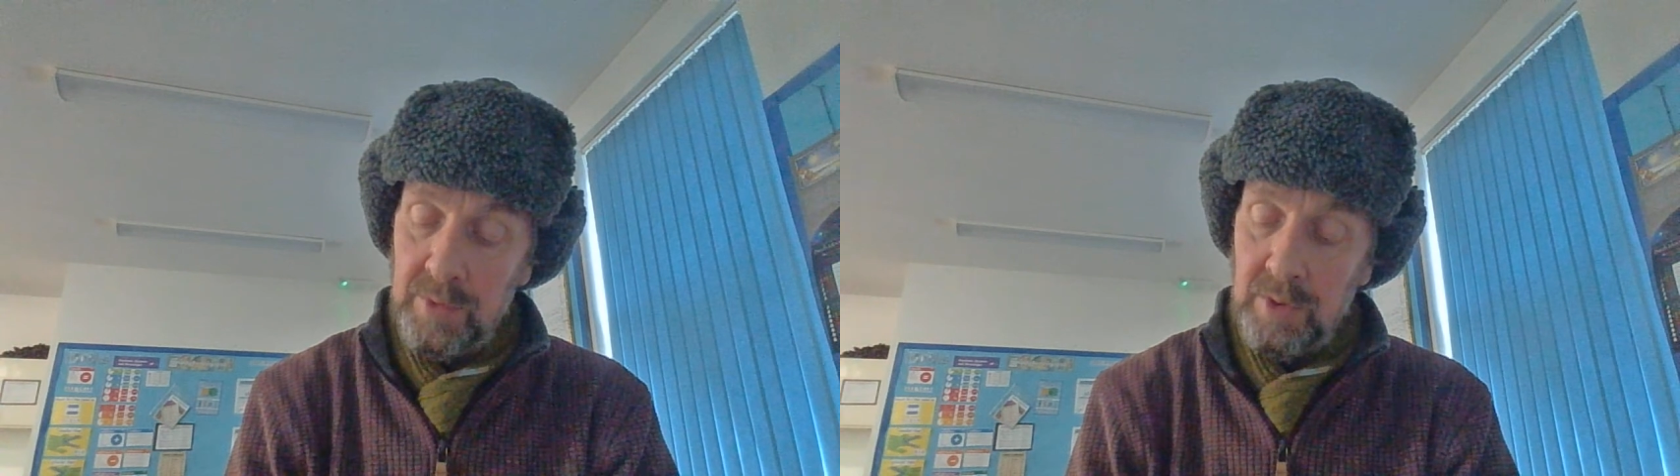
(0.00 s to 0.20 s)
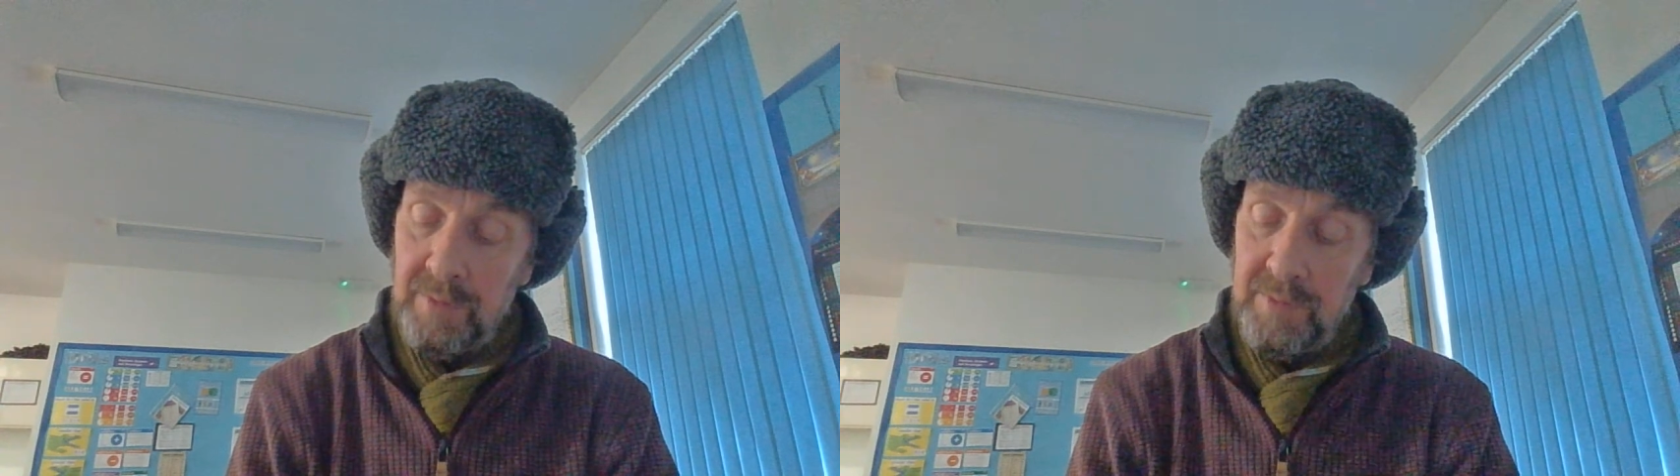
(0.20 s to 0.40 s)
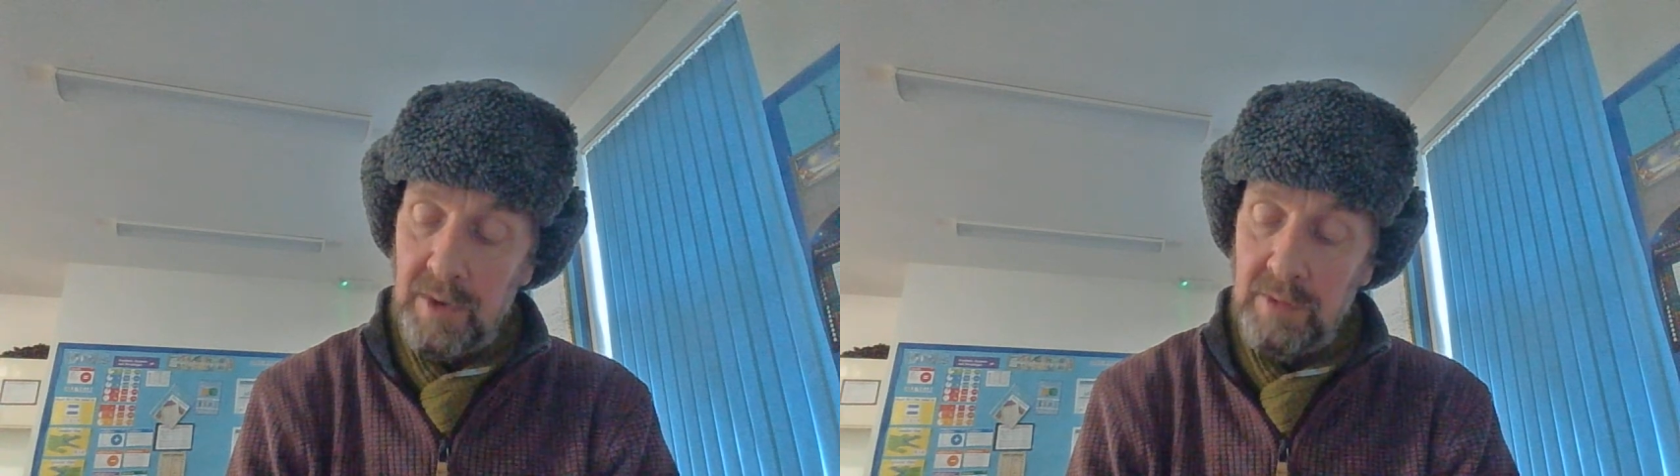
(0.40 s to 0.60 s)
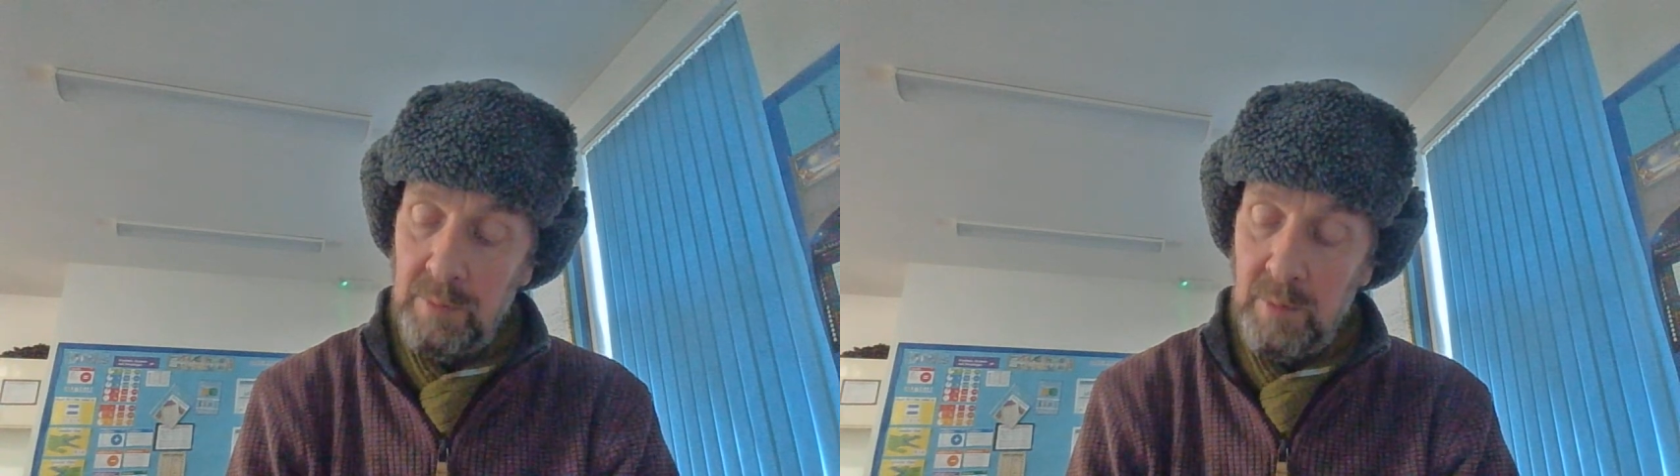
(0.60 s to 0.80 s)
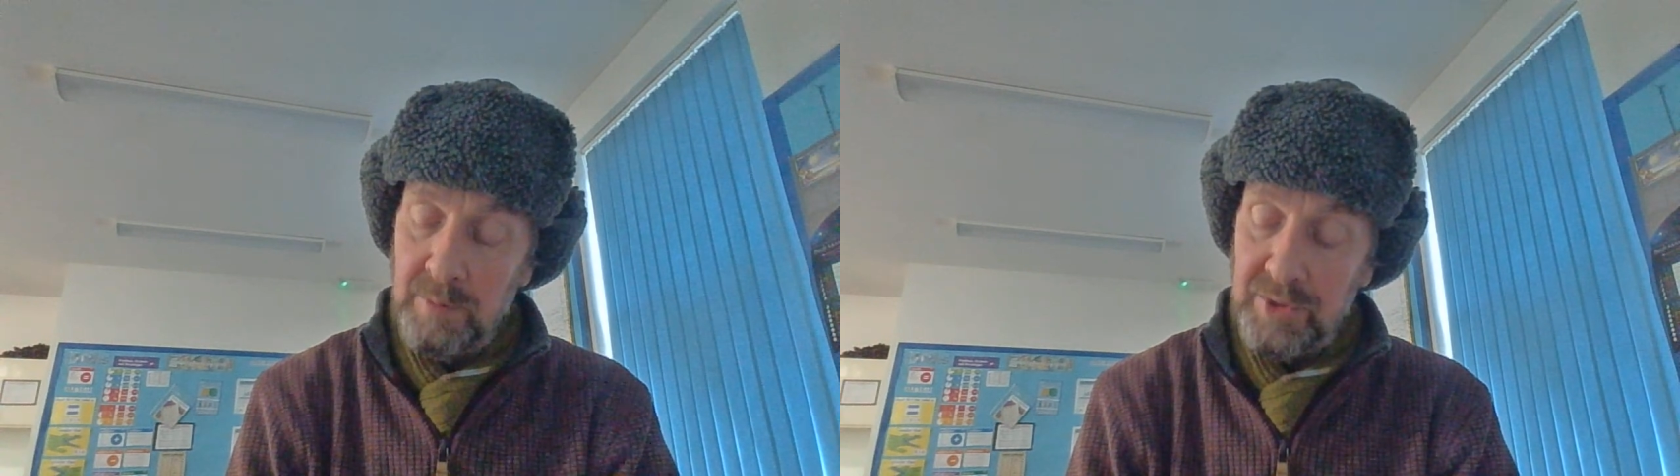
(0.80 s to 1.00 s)
are not the only
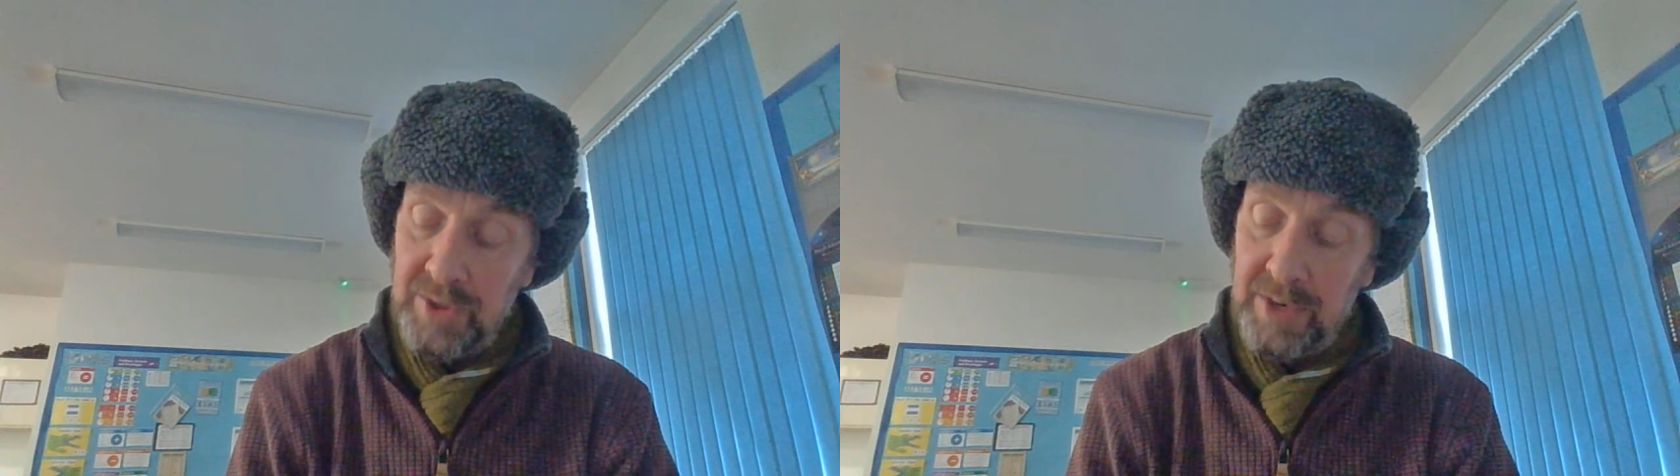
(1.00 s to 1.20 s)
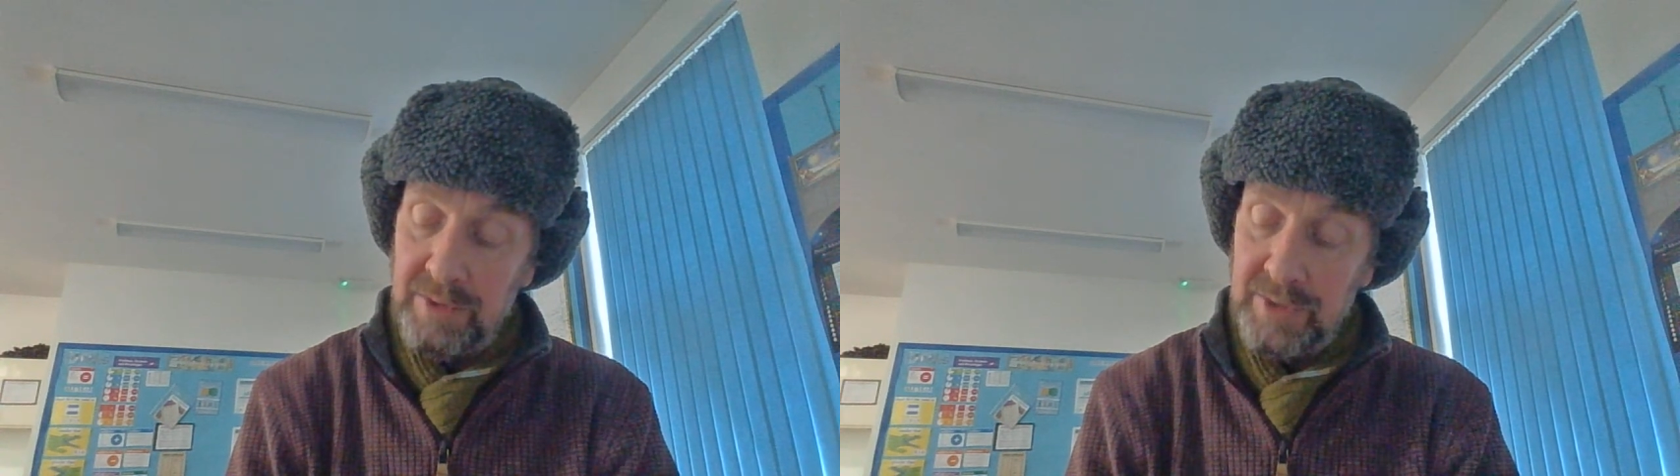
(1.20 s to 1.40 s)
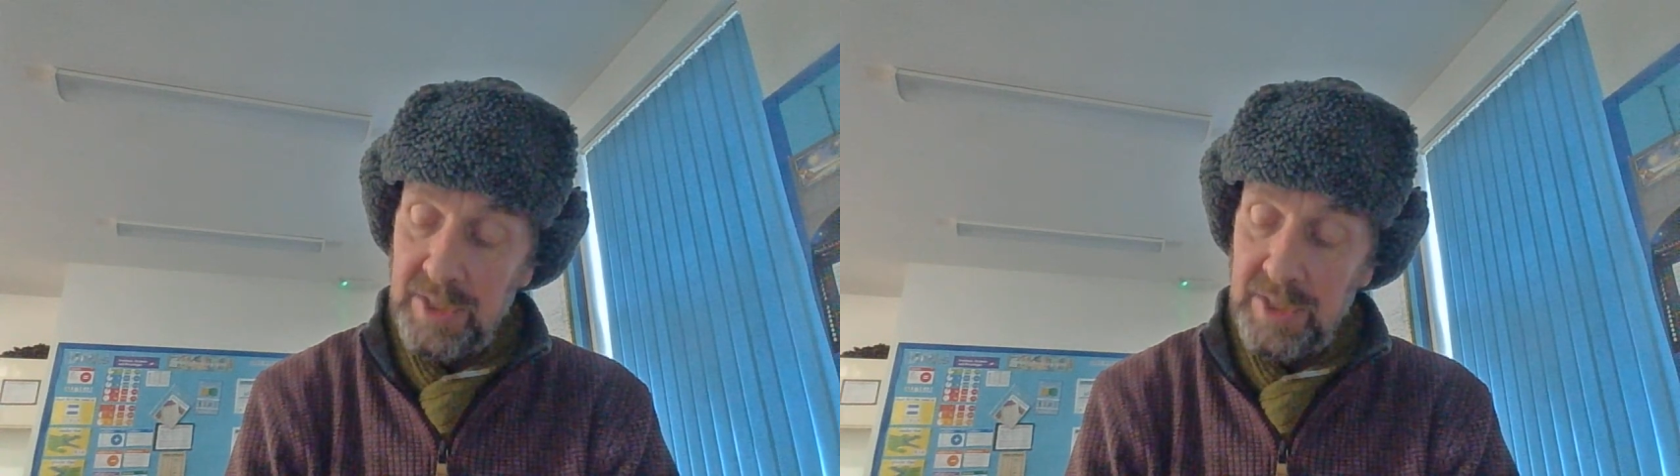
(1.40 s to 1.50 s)
one with secrets